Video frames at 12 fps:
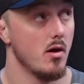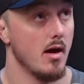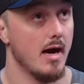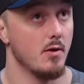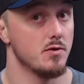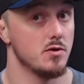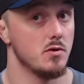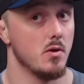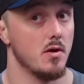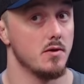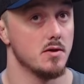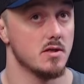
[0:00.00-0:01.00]
how to
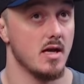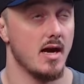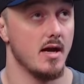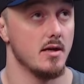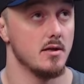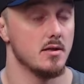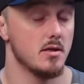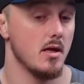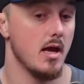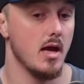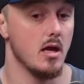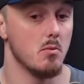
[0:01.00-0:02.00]
understand
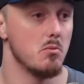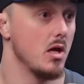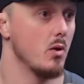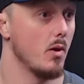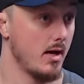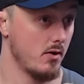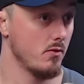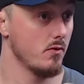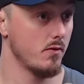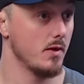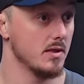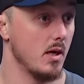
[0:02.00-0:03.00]
a meal out,
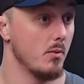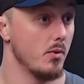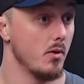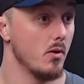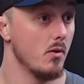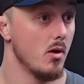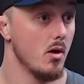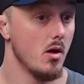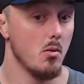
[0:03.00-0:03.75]
for example.